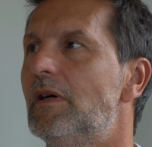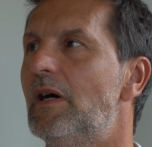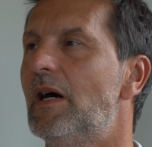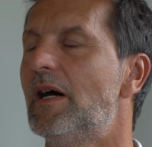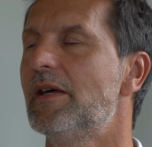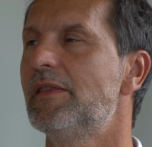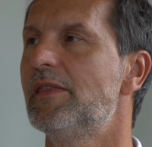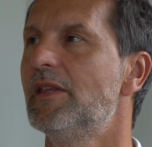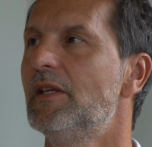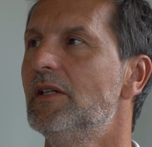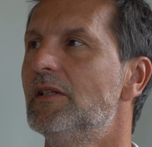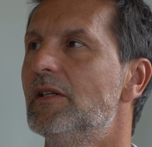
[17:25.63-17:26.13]
I
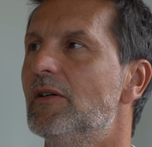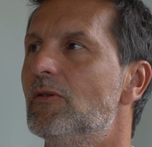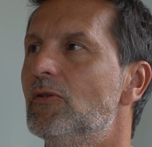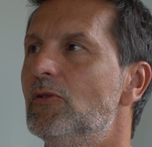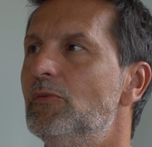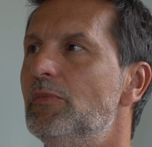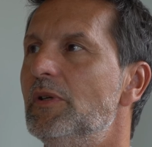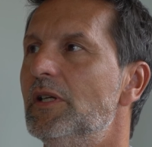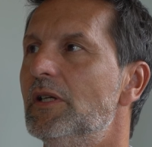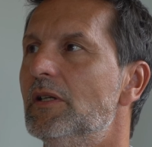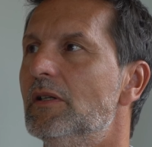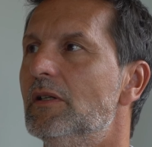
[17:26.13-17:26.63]
think there
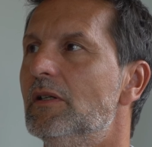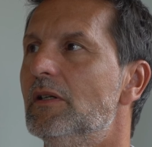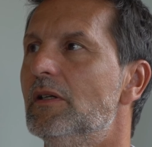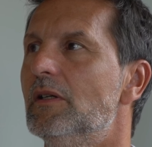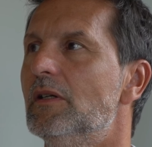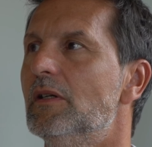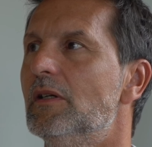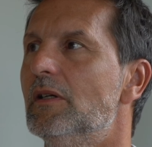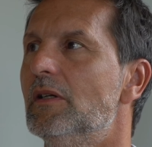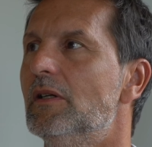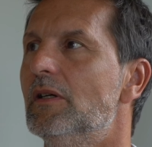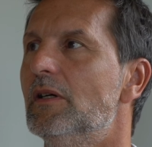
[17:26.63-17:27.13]
would be
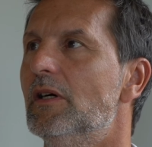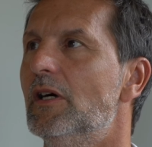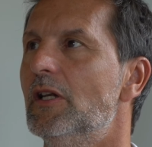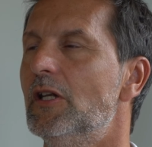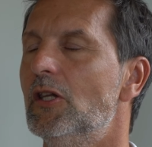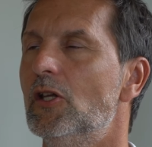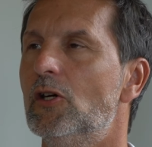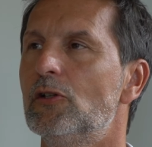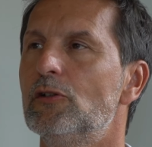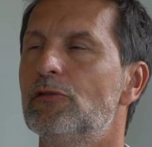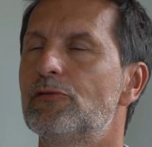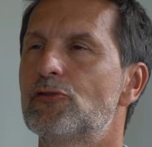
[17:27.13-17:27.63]
a
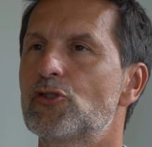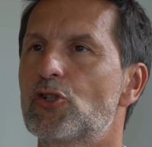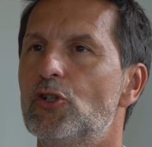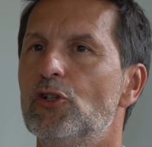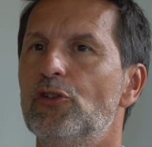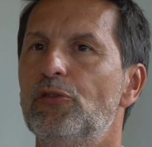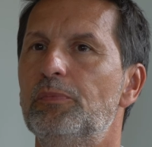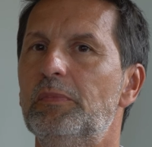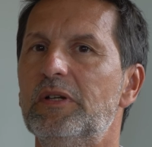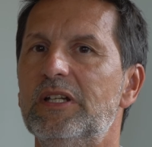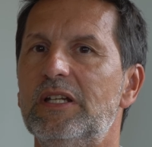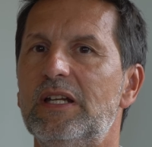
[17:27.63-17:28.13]
lot of
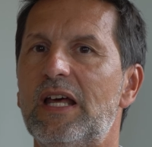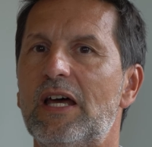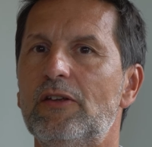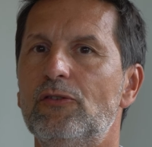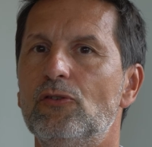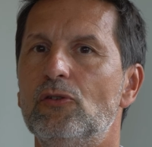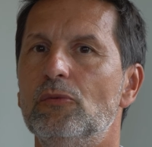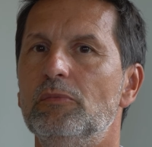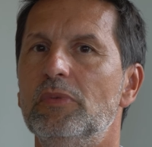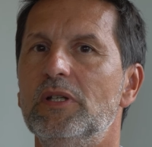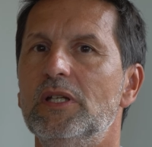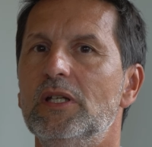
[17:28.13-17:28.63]
choice, but it has
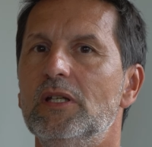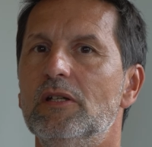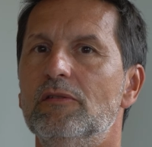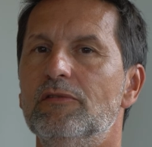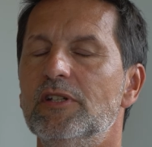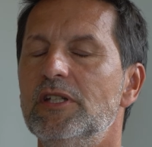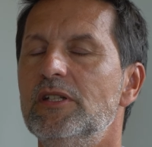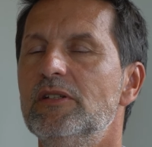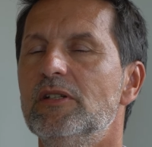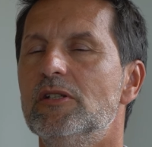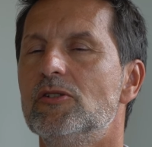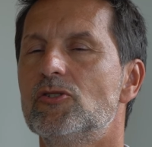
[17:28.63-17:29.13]
to be a
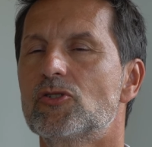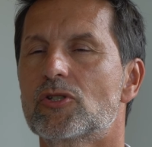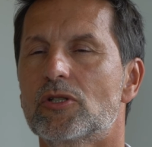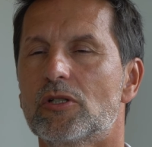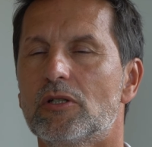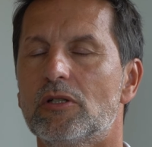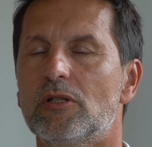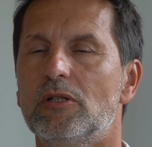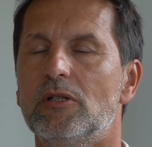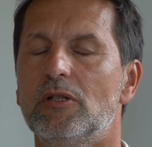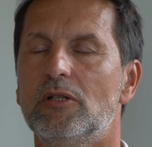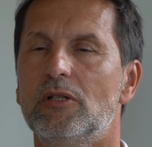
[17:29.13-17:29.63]
vintage.
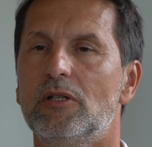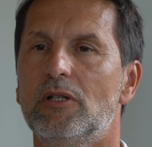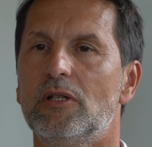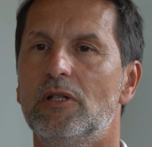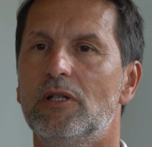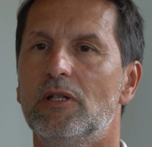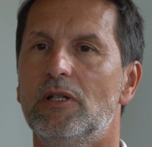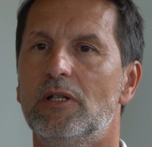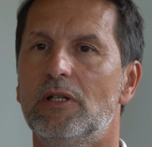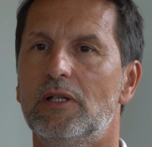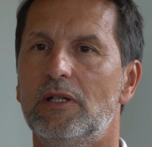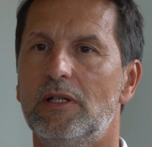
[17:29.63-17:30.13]

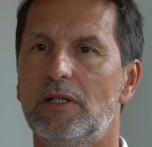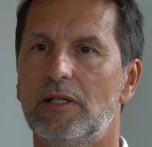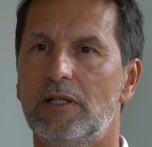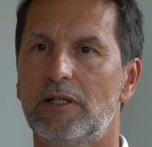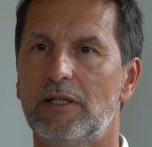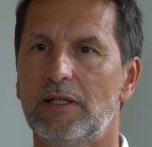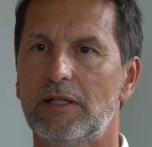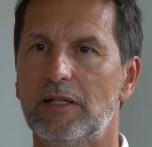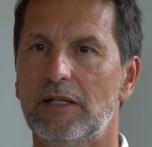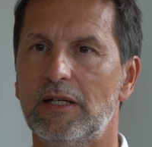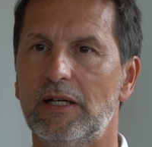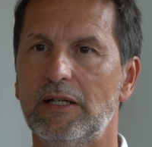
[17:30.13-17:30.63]

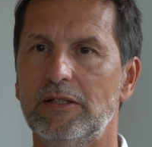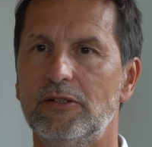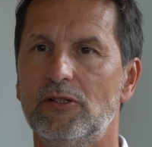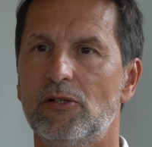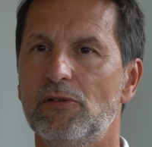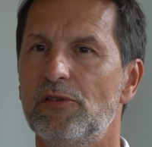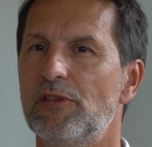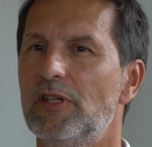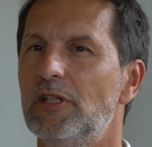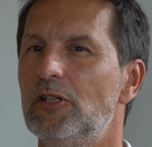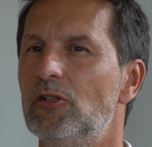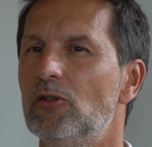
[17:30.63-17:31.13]
I
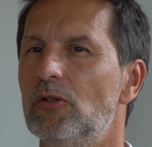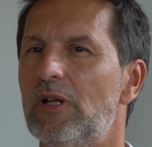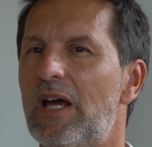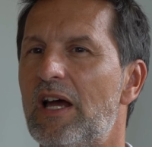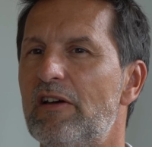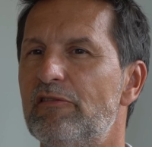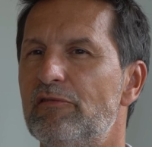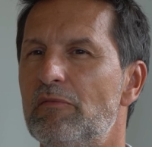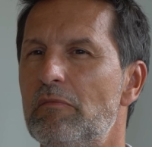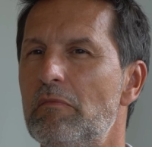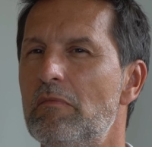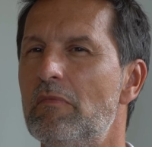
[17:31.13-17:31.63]
don't think you'll
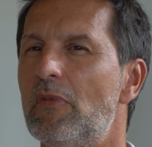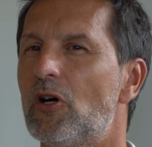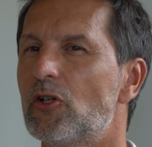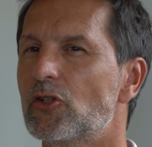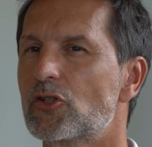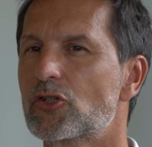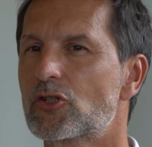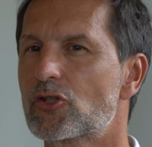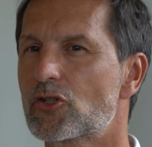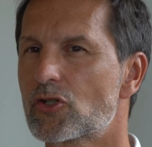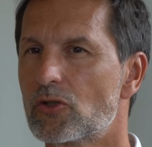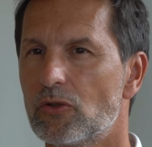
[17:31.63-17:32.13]
have
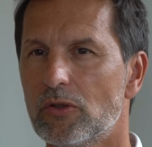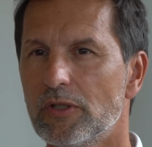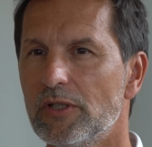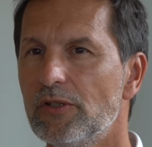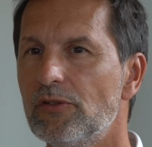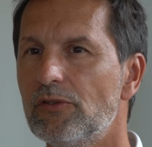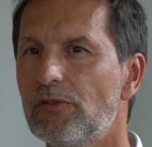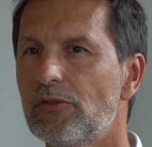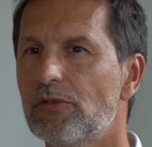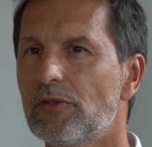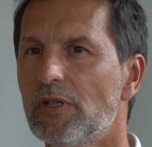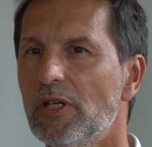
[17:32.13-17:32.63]
much
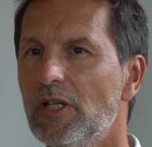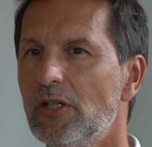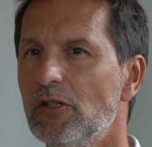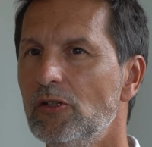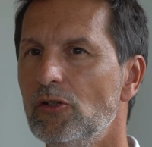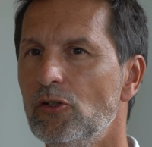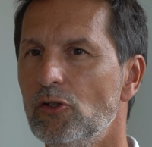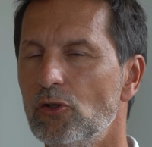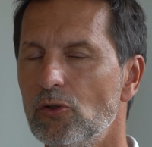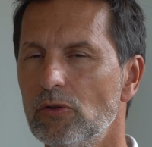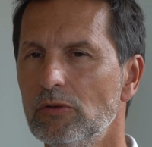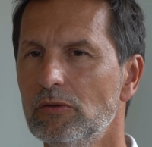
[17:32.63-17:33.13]
choice in
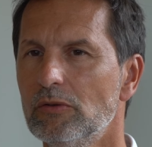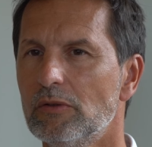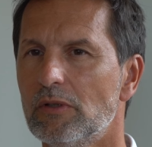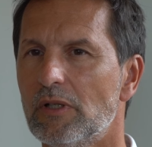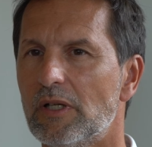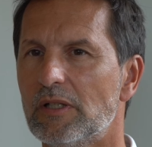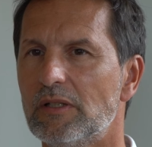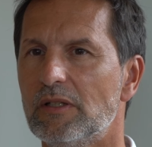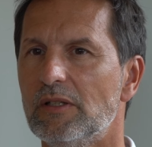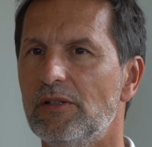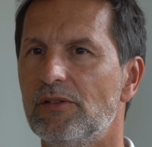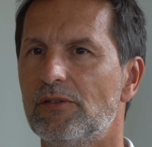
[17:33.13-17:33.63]
new.
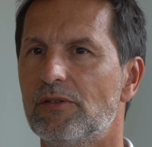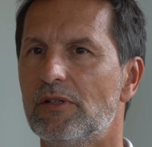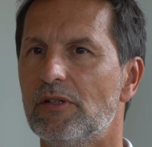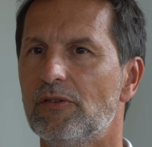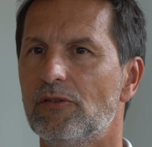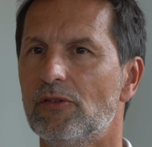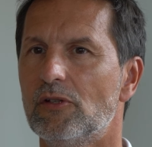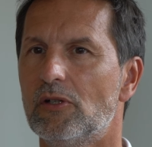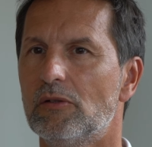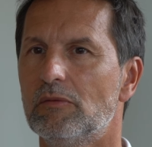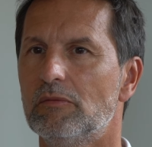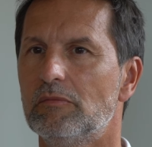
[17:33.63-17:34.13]
At least
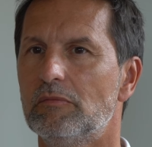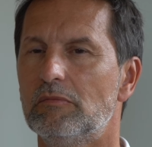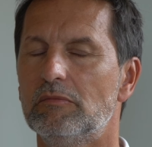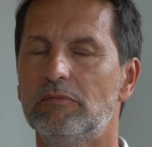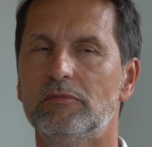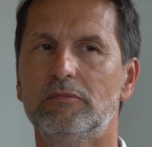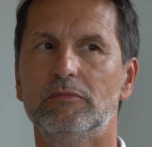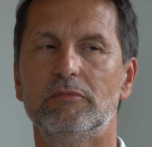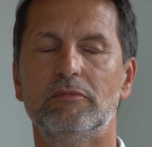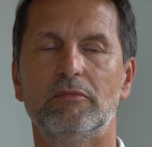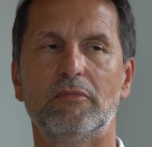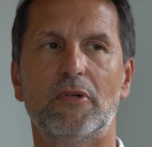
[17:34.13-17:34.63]
there's not
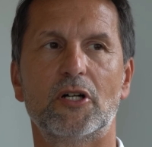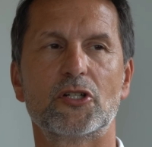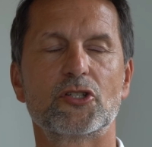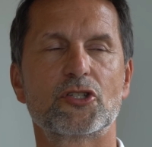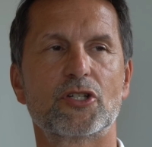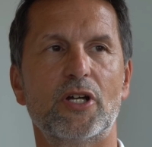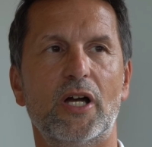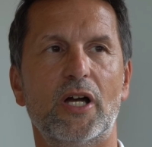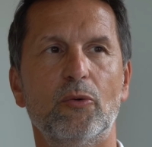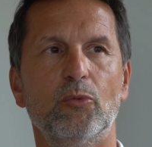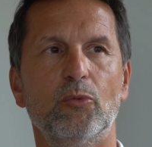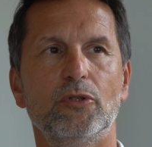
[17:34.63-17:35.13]

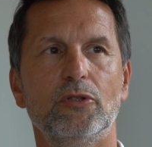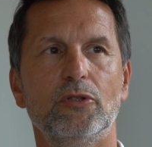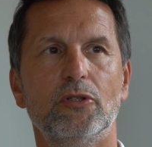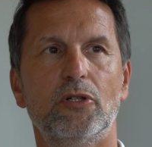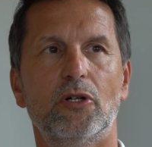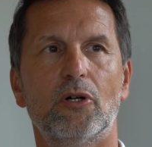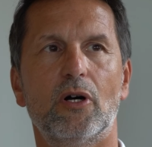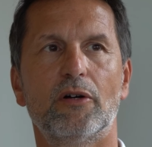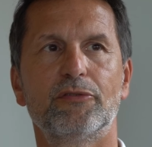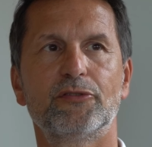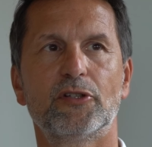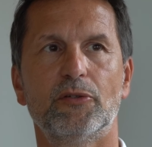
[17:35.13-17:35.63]
much I would
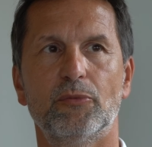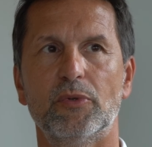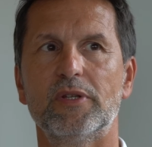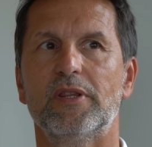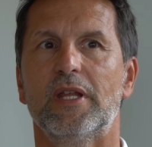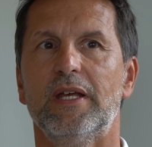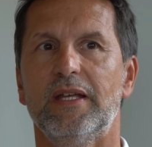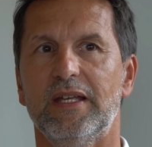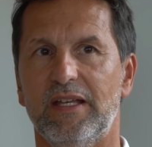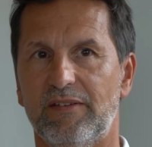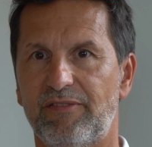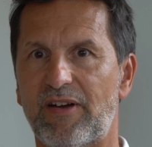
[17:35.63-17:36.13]
go after with
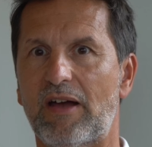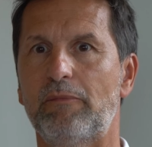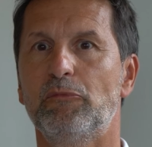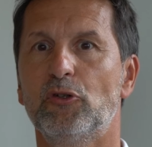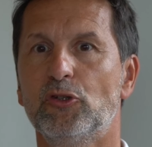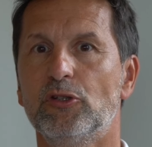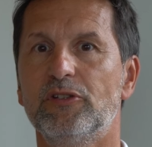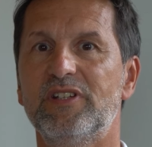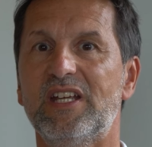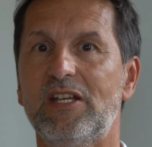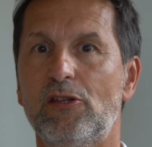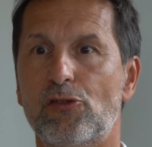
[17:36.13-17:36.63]
if I'm going
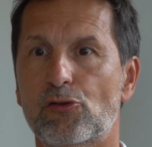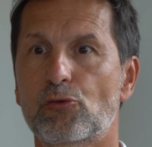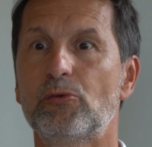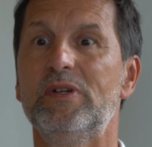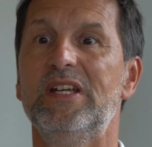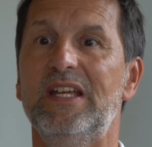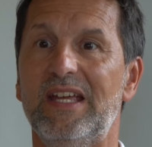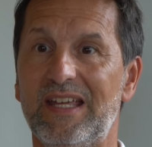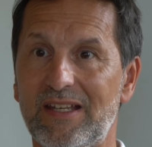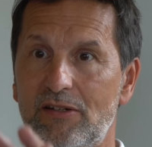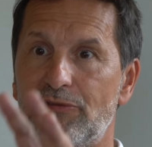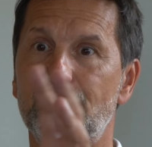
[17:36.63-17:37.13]
to take 3
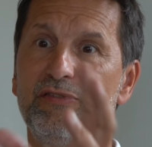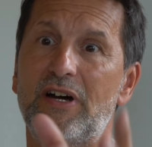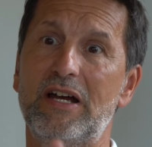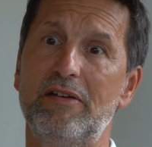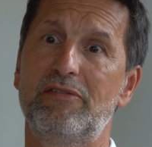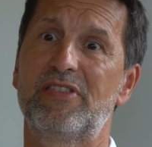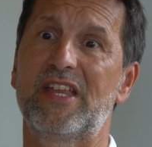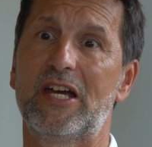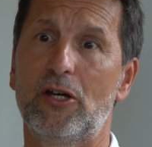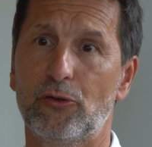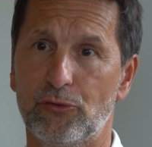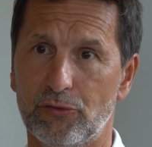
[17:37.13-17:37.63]
in
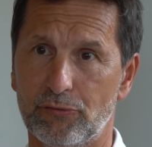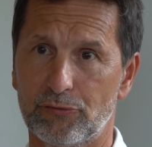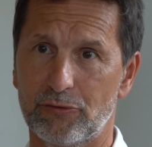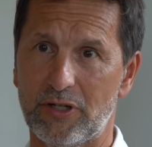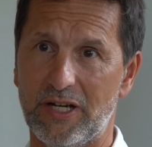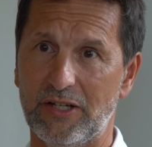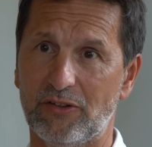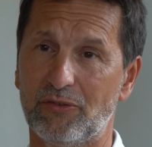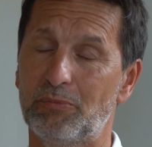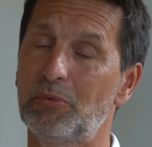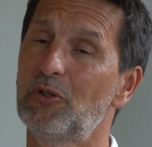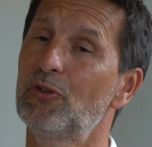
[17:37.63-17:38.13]
5,000
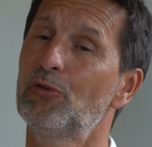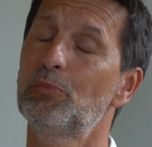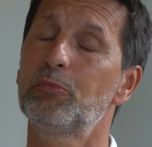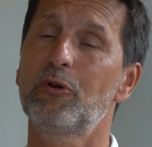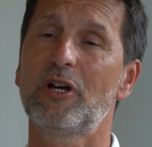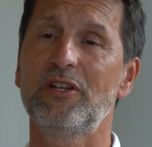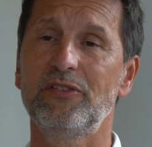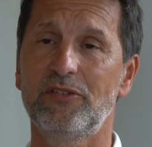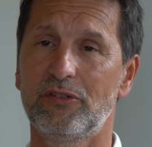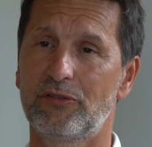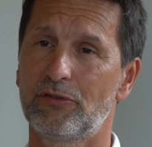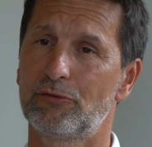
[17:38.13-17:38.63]
francs, because
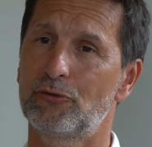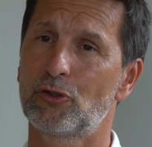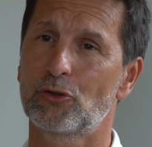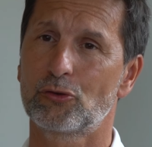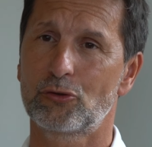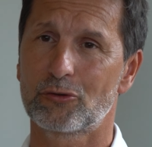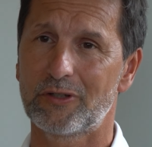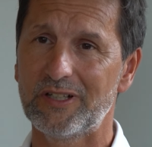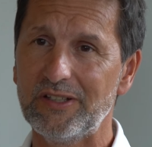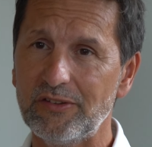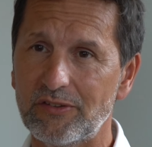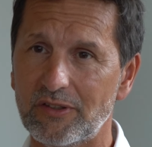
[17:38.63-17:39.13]
prices have gone
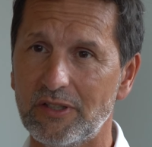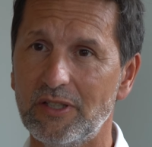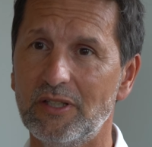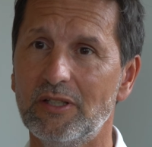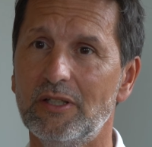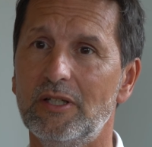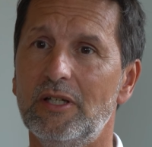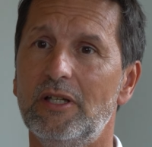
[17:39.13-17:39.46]
crazy.